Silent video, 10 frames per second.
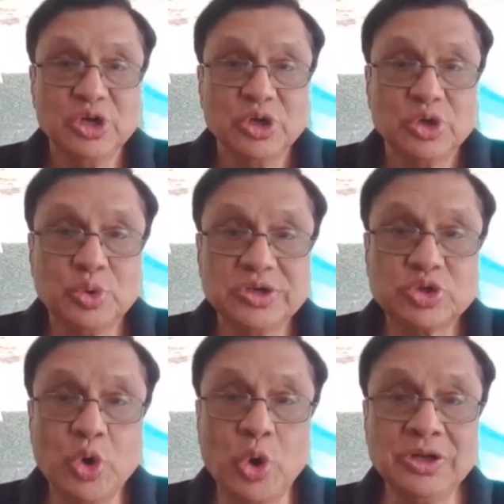to its
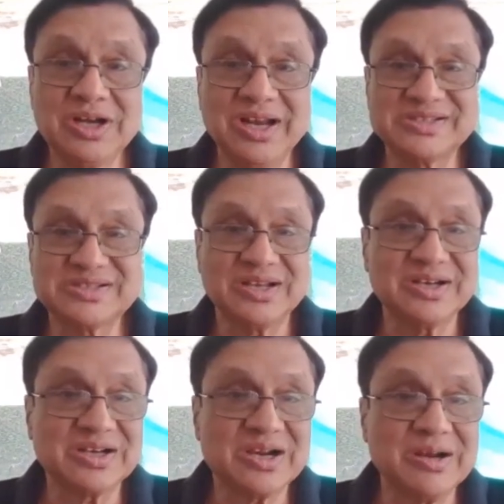own
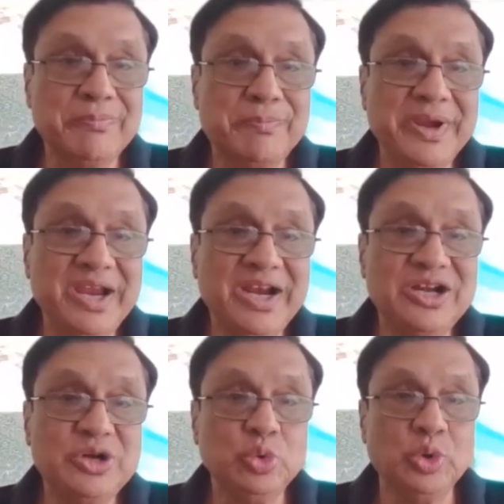cluster
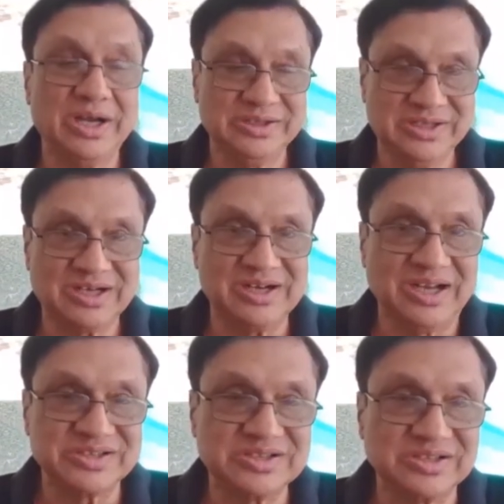compared to other
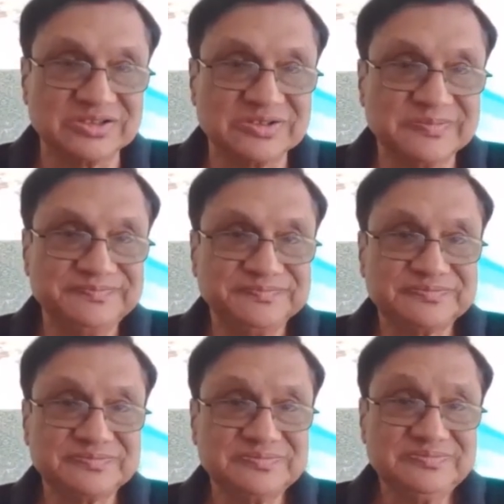clusters.
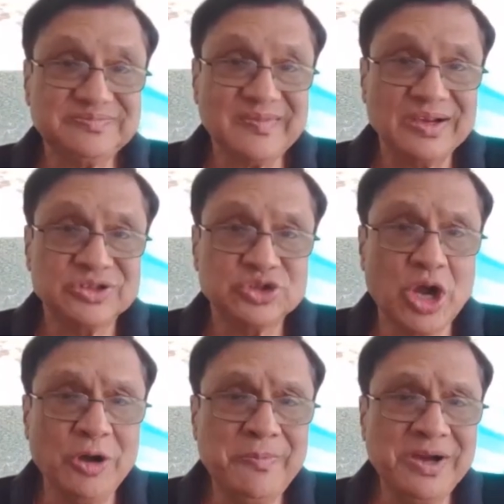So
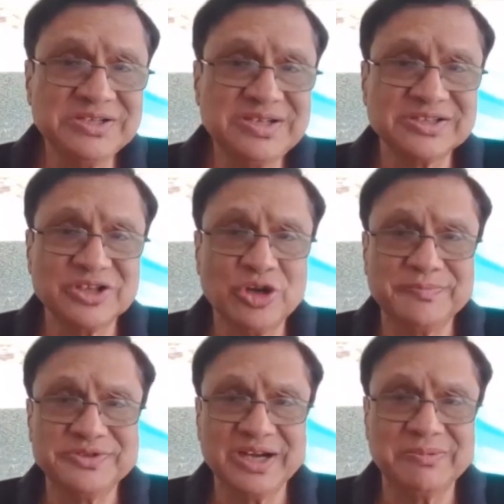how much does an
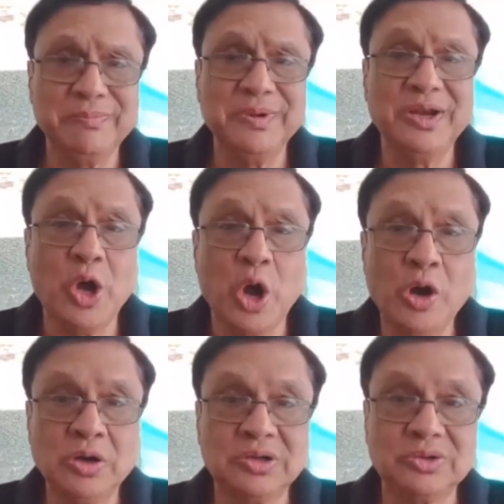object
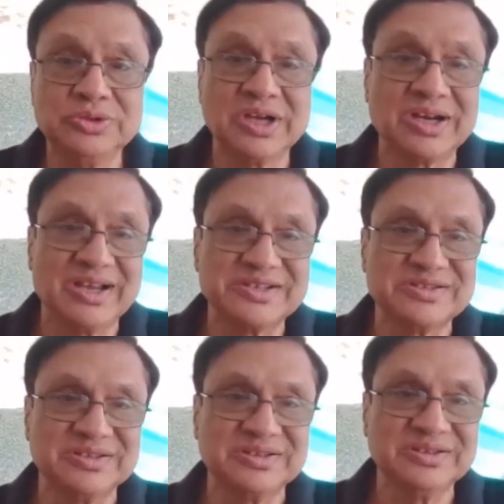belong to the
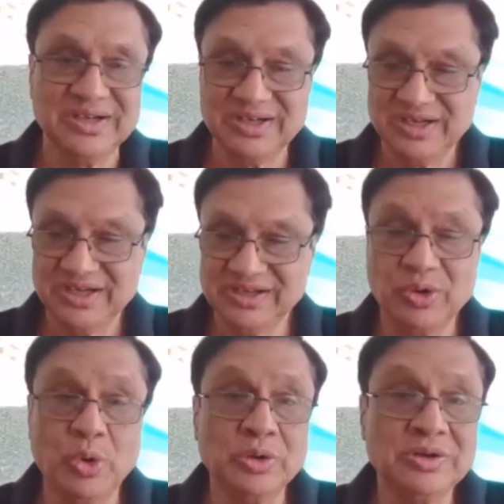cluster, the
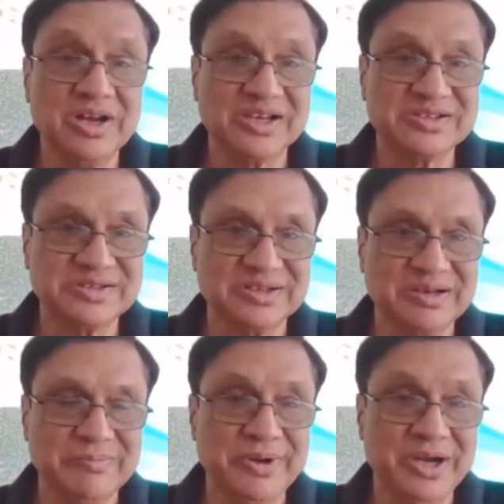own cluster
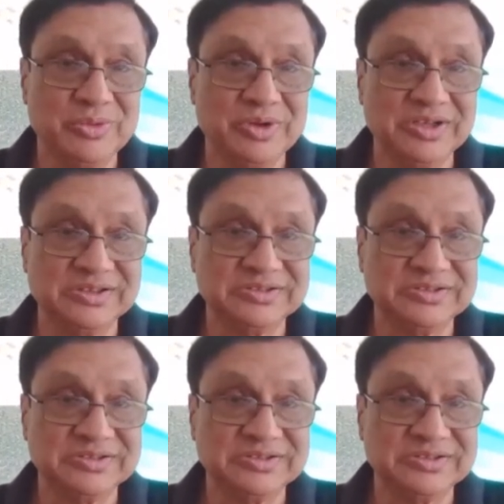compared to others?